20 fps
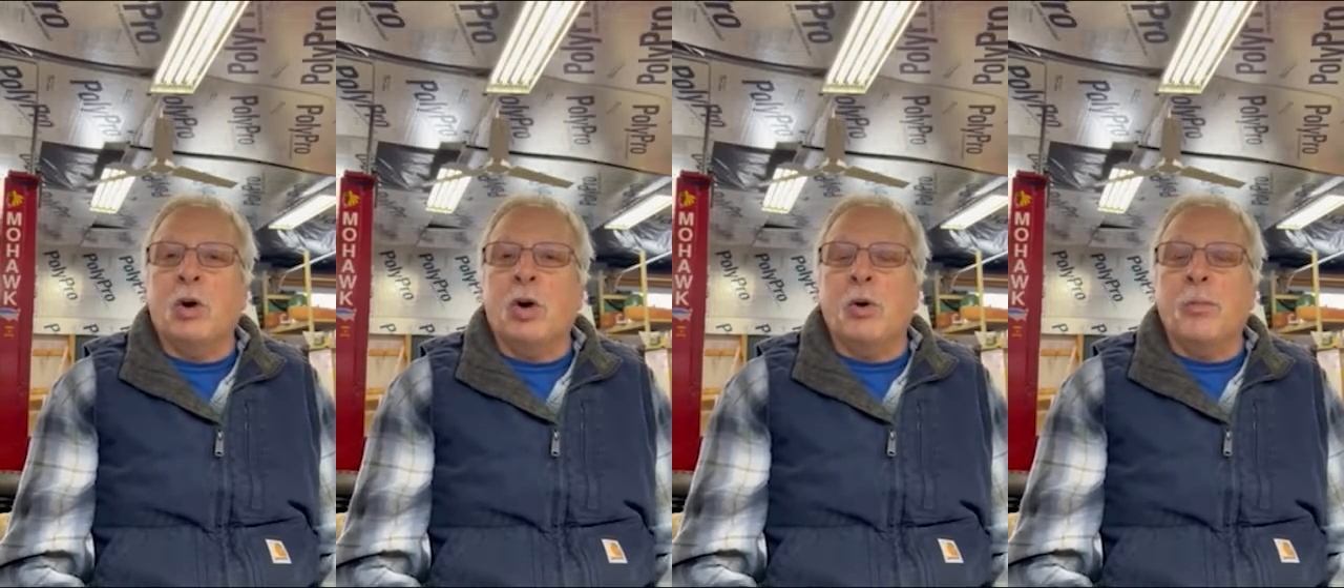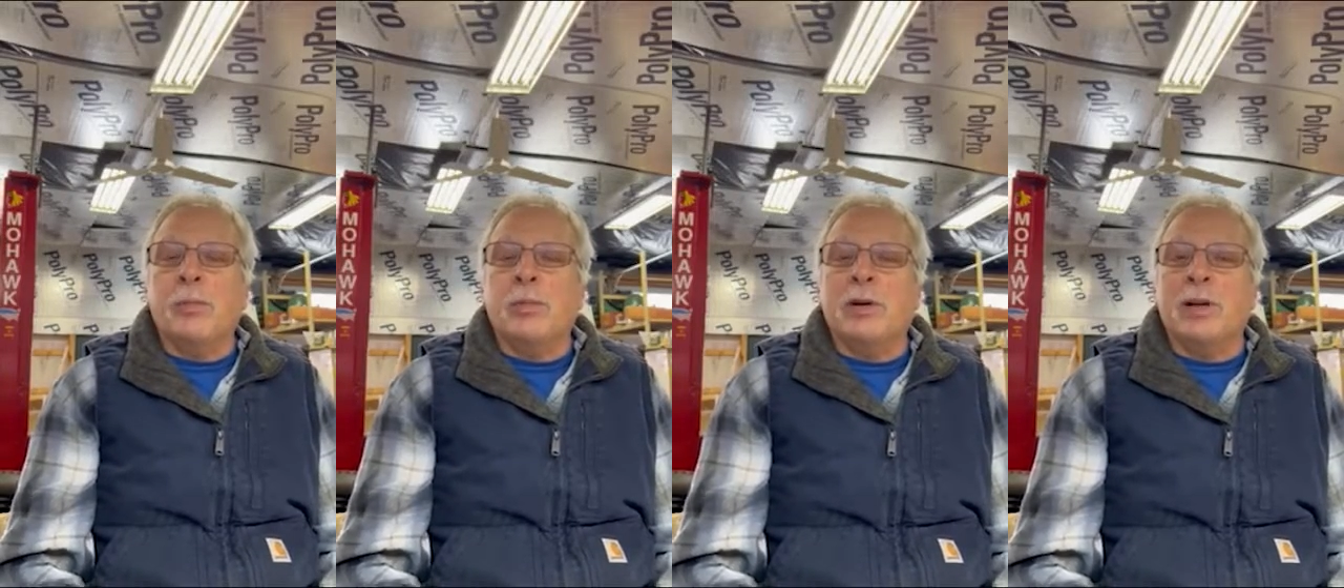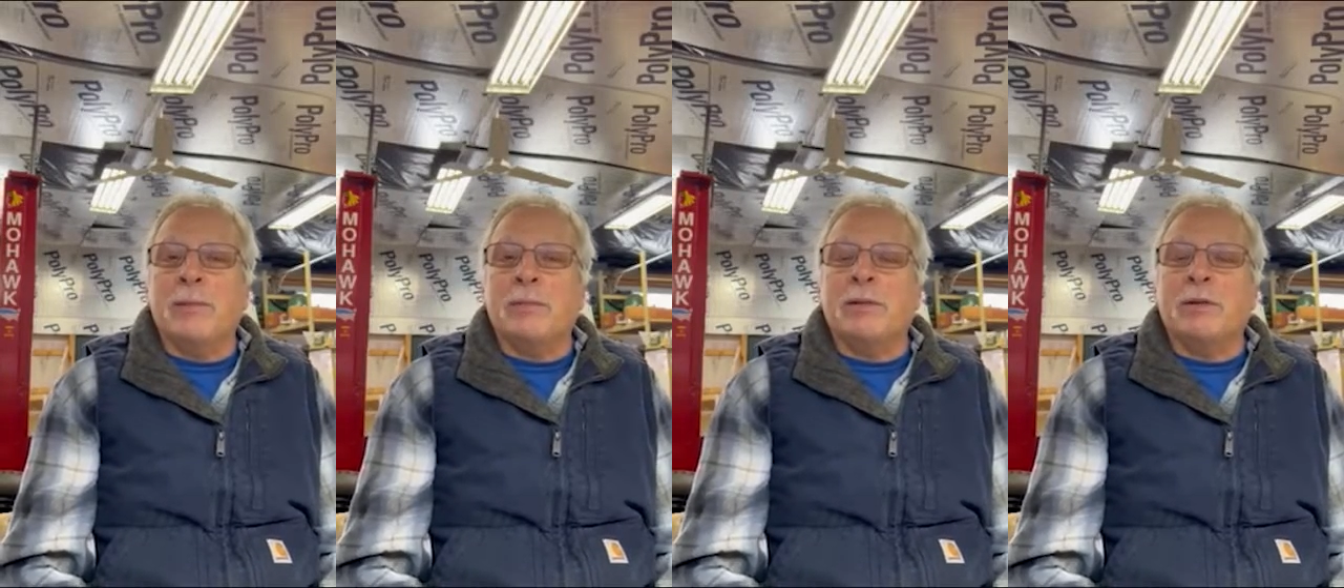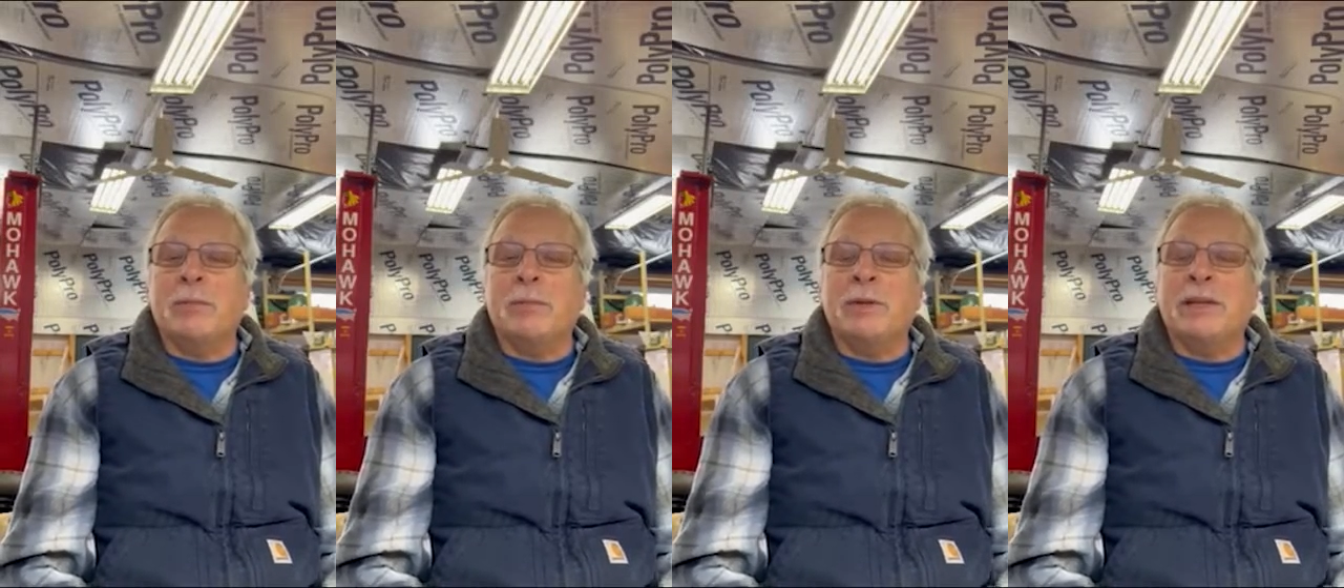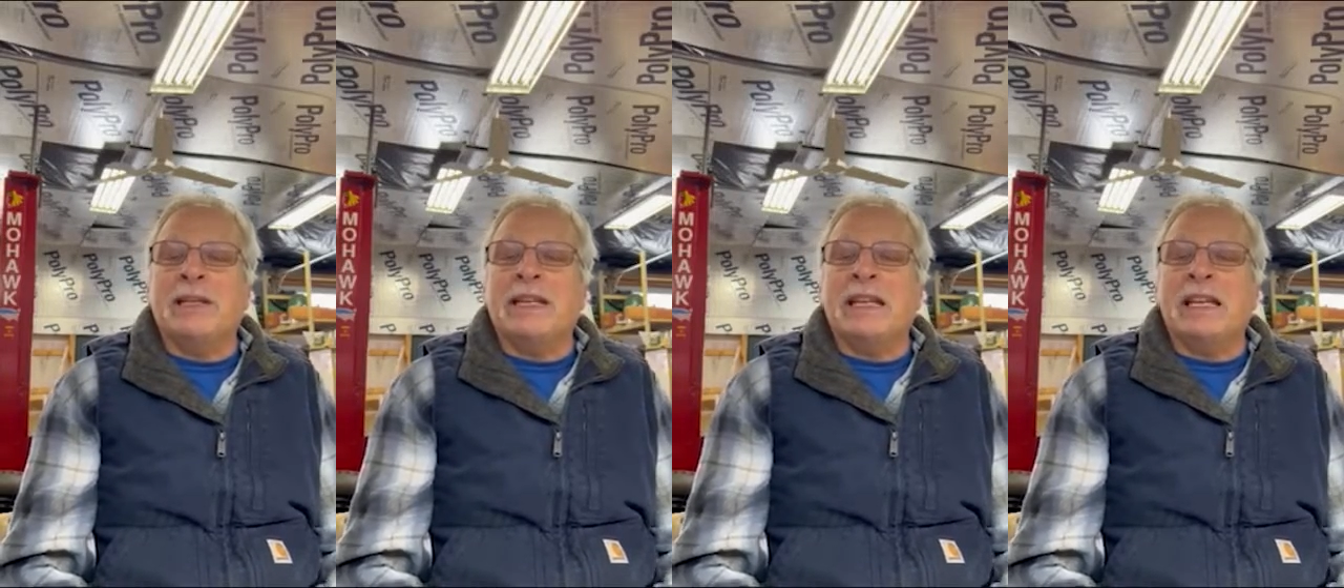open up the
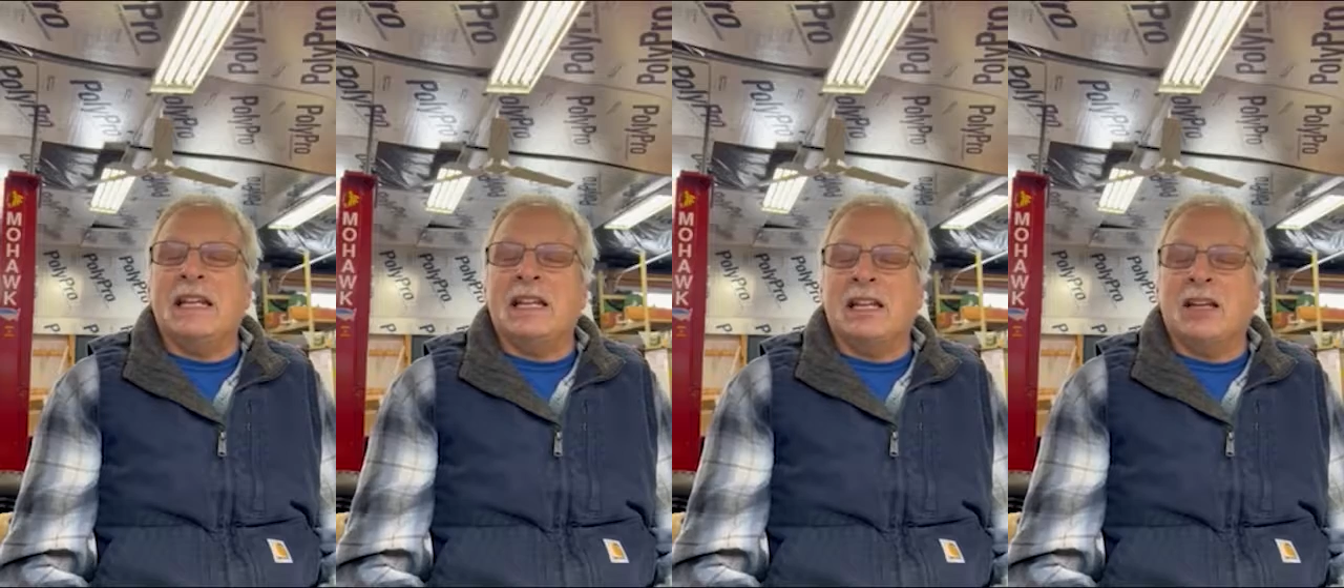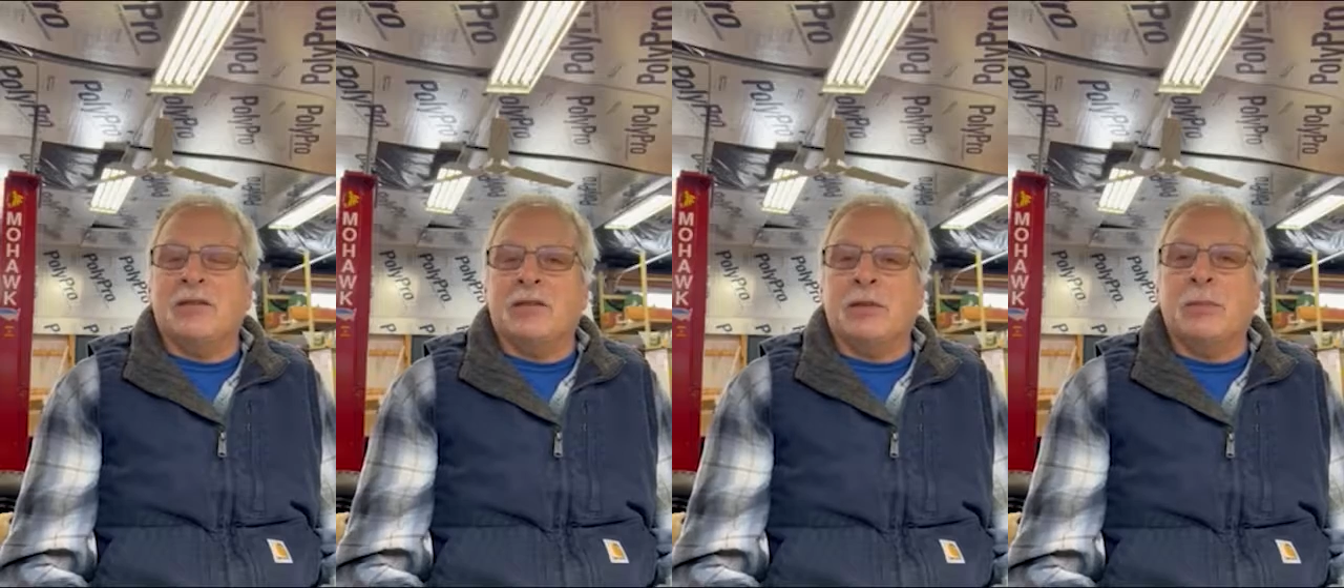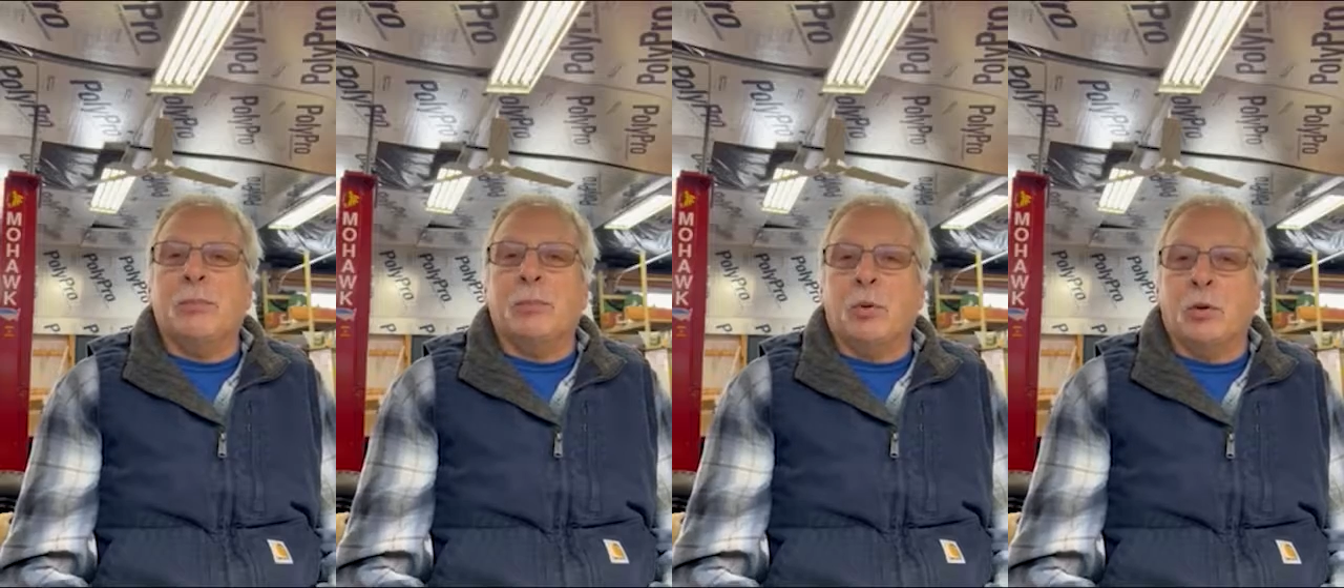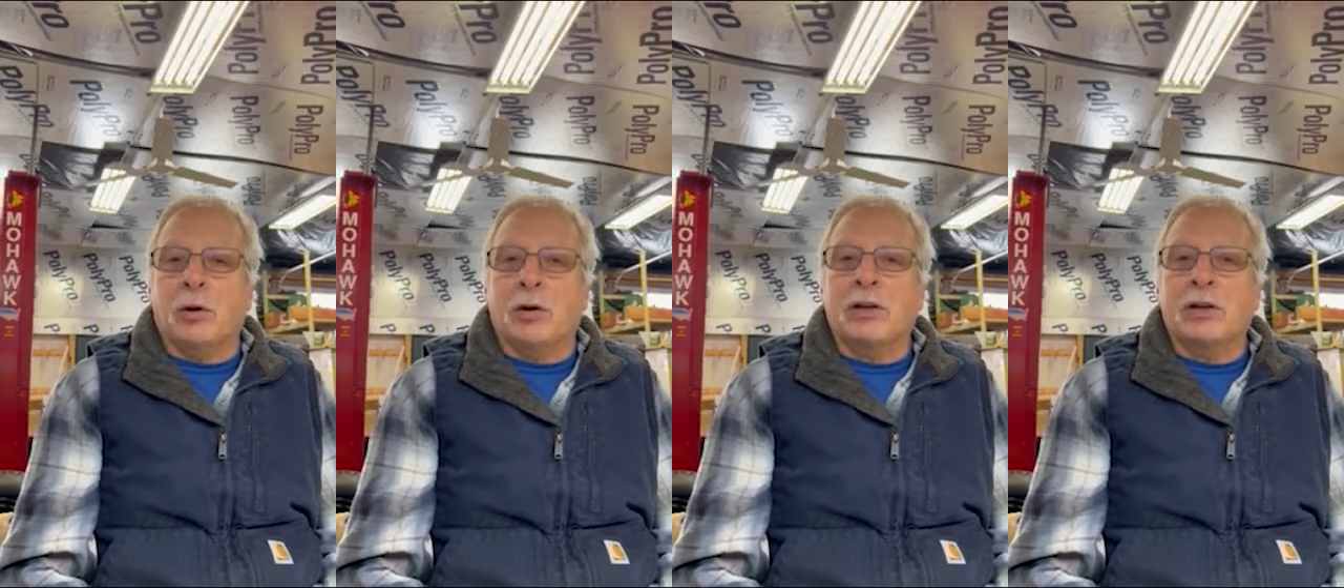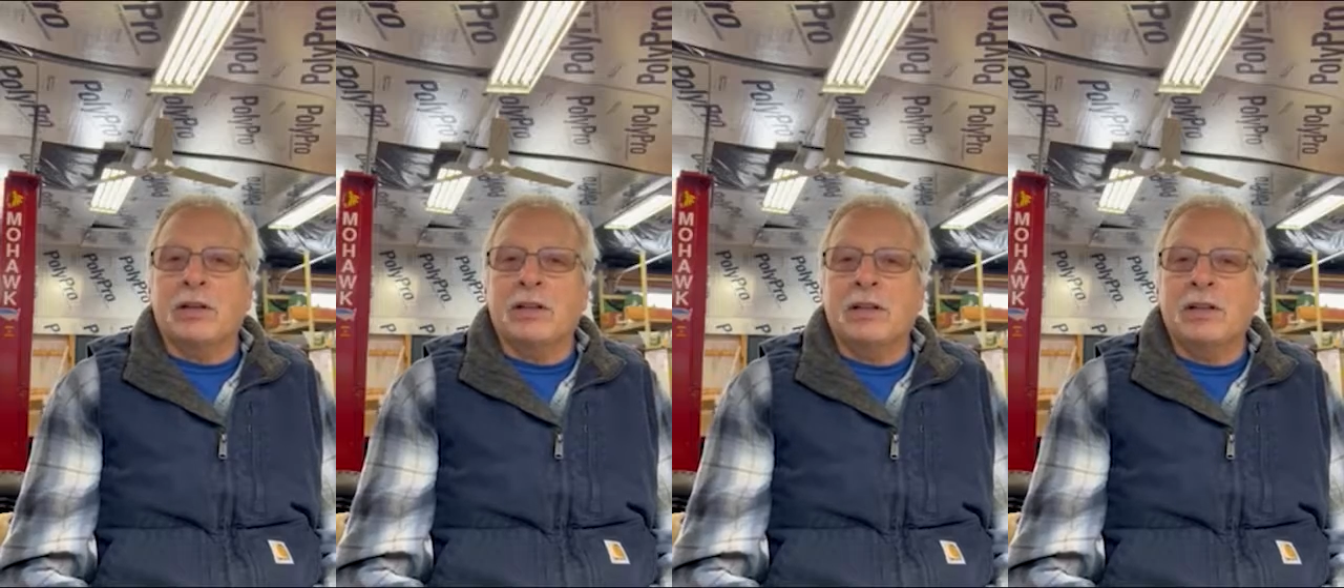beginning of the port,